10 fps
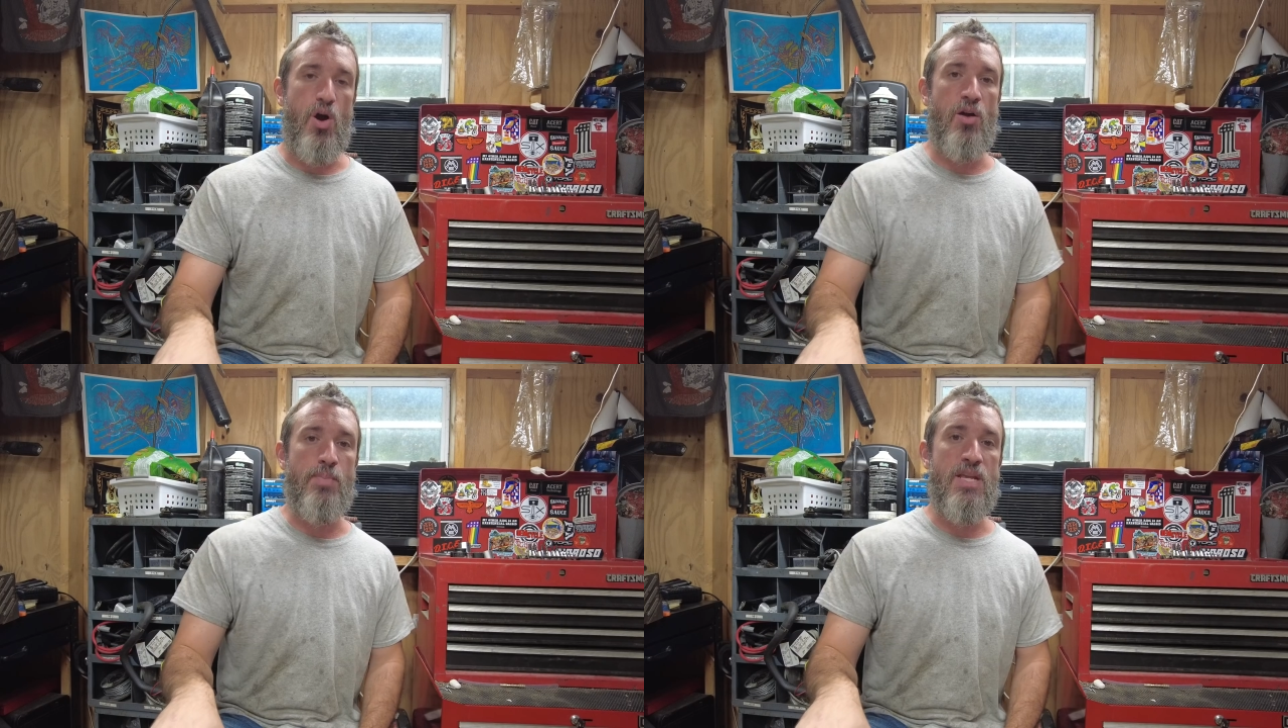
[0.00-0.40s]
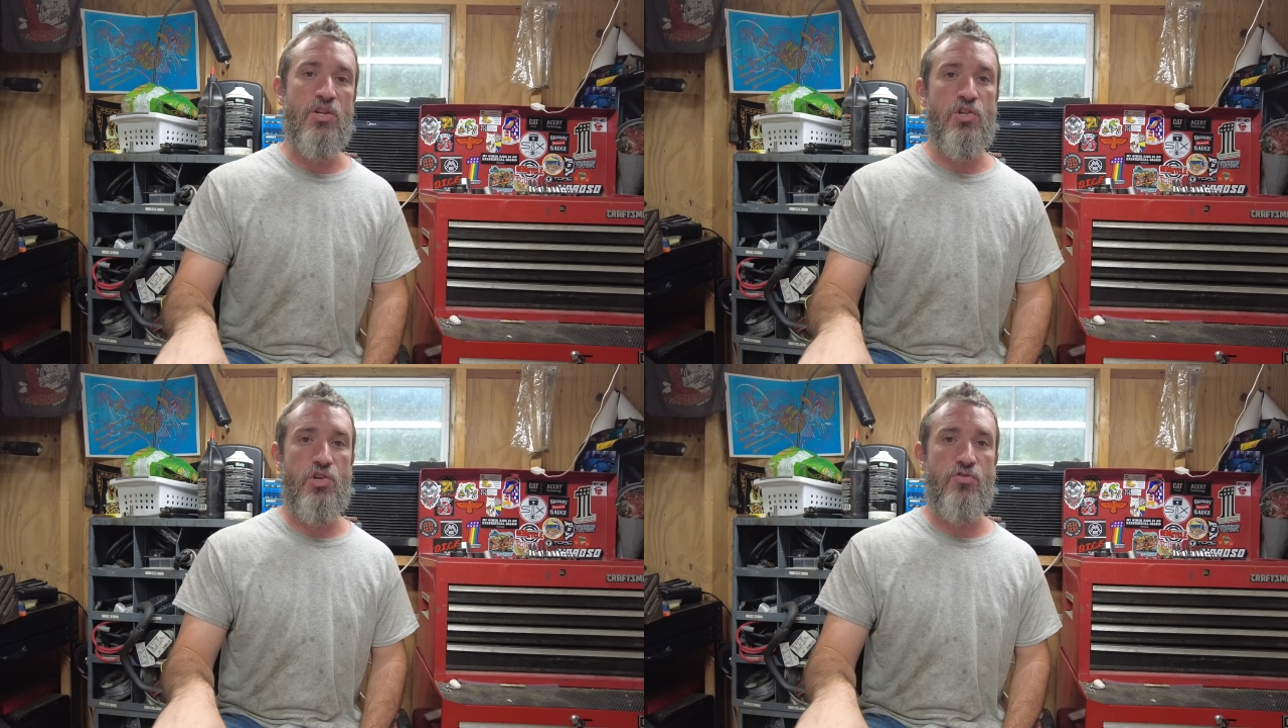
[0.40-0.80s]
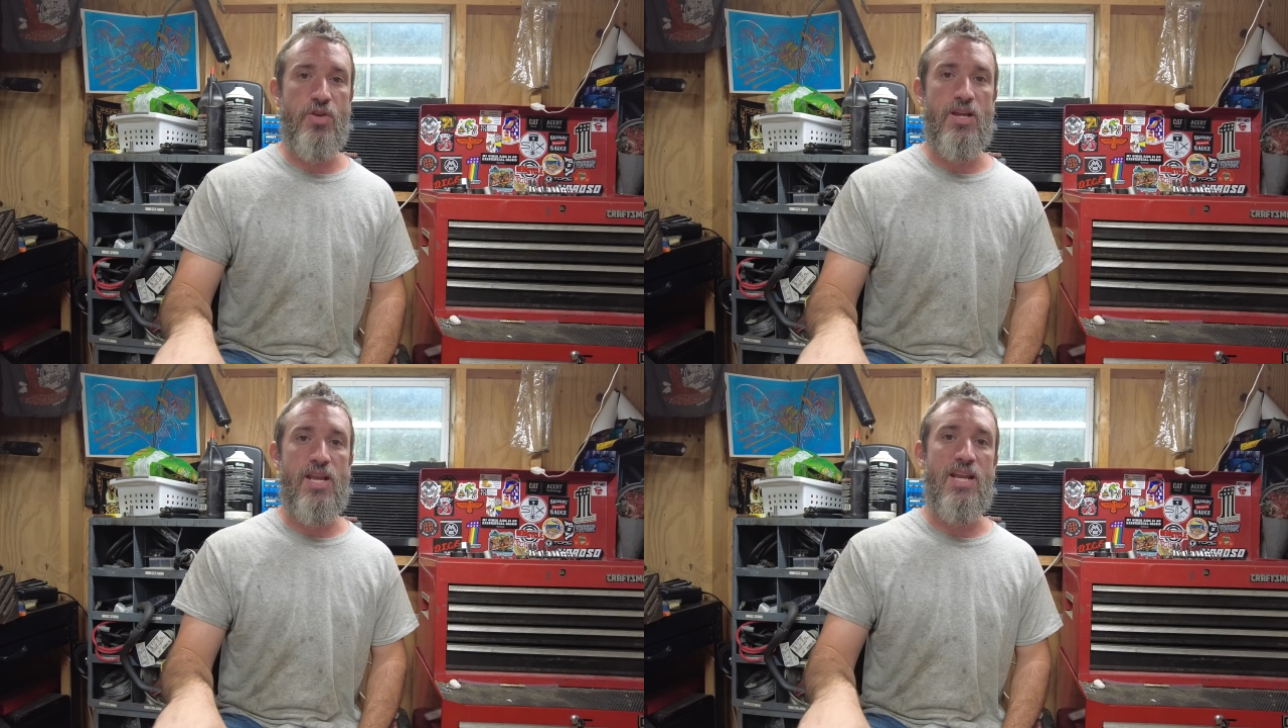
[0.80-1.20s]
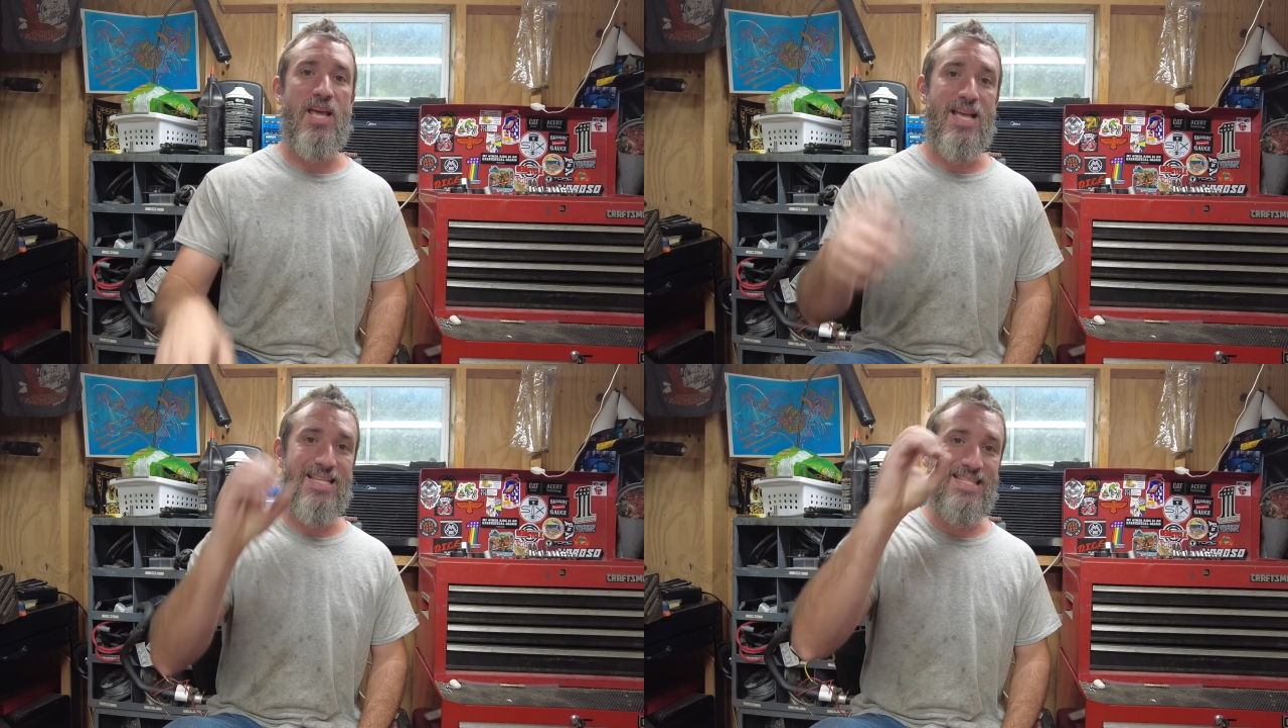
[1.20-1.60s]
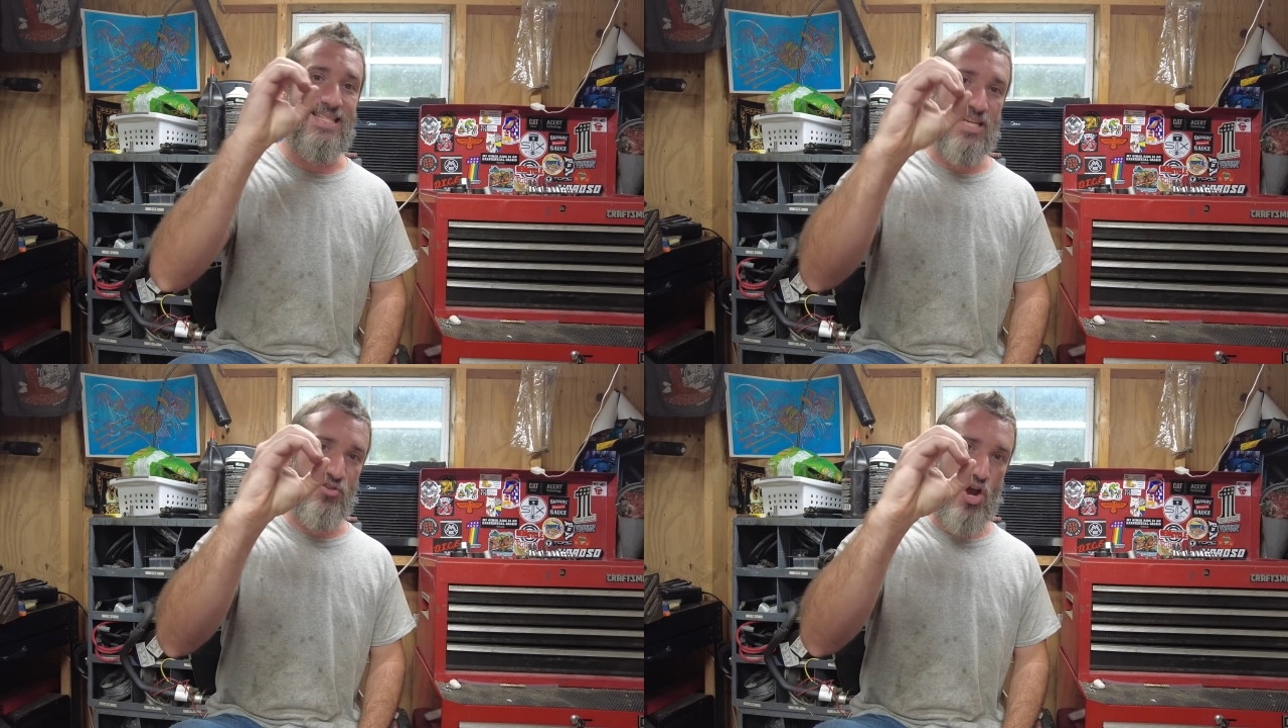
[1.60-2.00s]
our meter should read
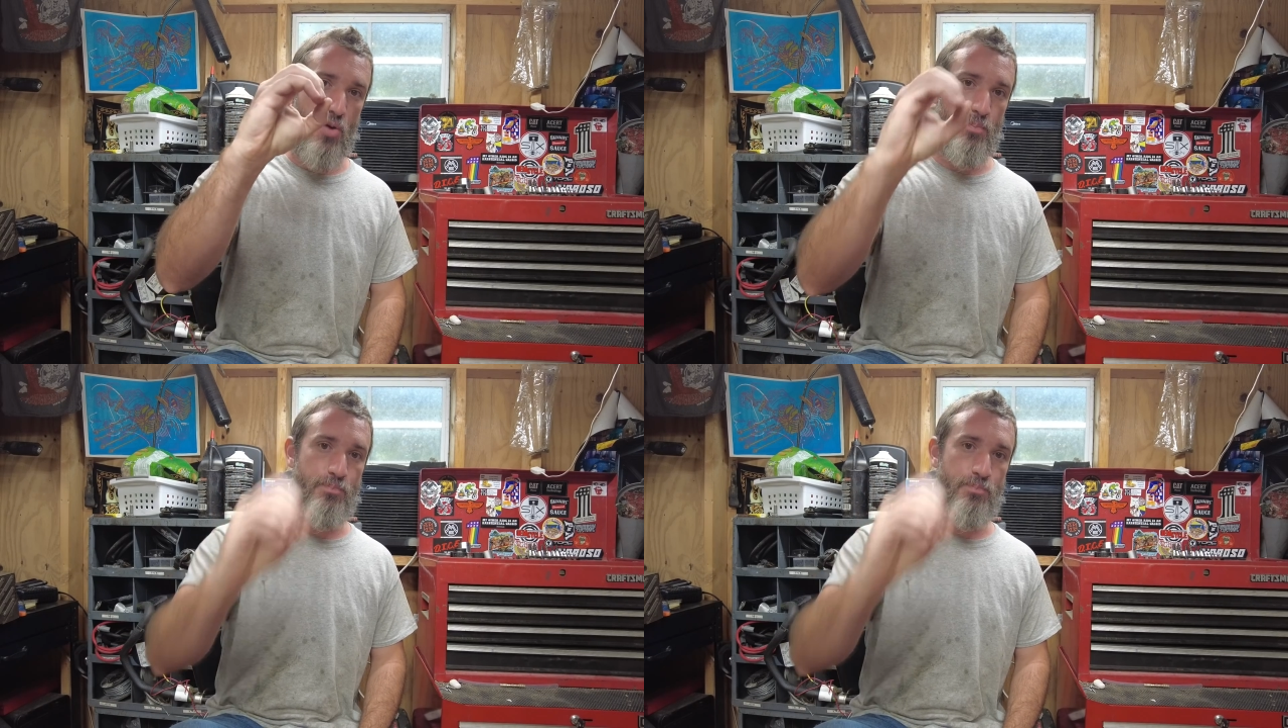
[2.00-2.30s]
0.